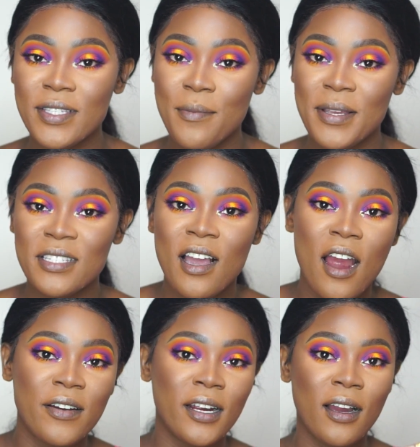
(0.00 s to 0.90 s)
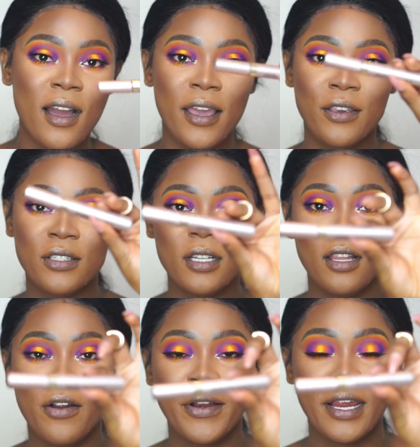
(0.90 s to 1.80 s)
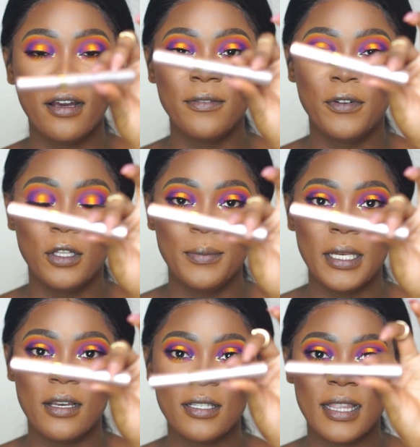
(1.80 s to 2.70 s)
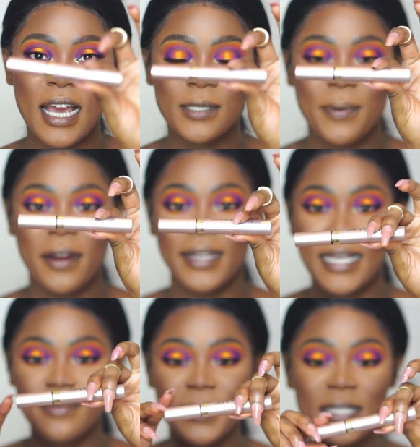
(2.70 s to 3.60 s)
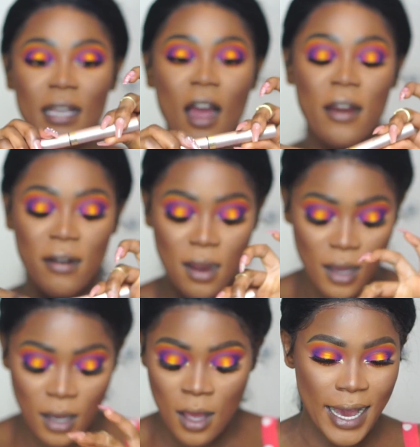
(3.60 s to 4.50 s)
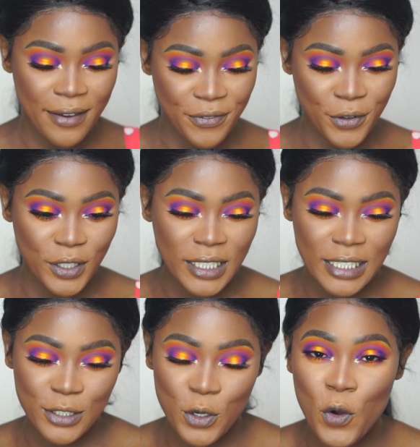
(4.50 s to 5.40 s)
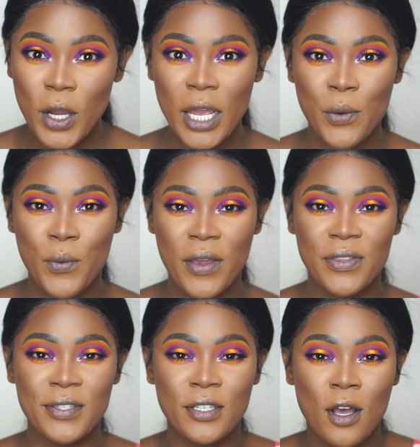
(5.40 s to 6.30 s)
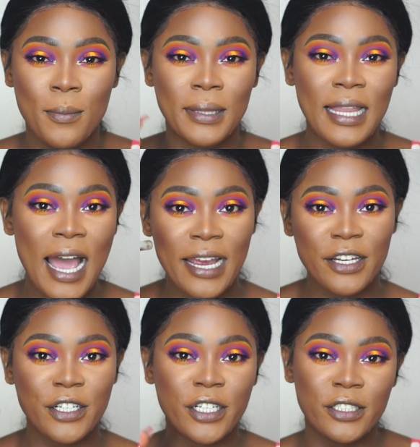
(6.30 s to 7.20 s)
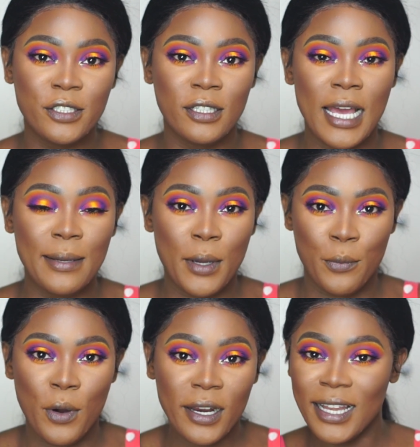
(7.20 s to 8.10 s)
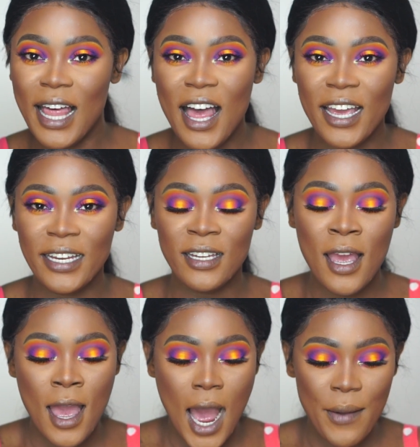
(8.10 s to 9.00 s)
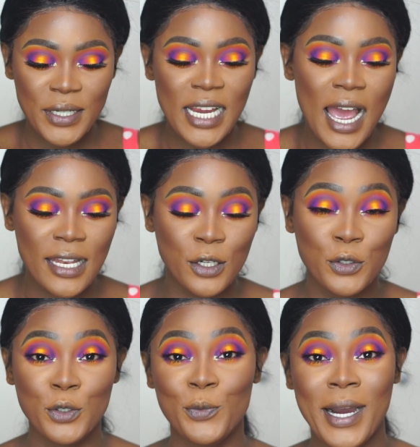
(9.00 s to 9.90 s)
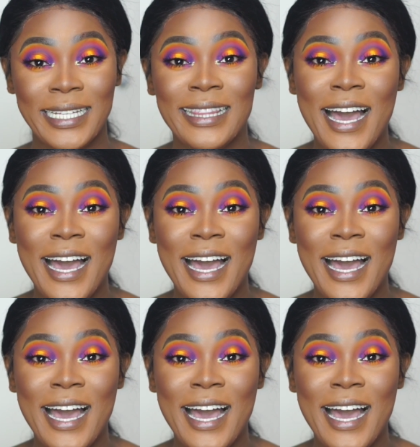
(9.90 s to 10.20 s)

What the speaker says: some mascara. I used the L'Oreal Voluminous Lash Paradise mascara. I feel the need to go in with some liner to line my waterline. I wish I had a good white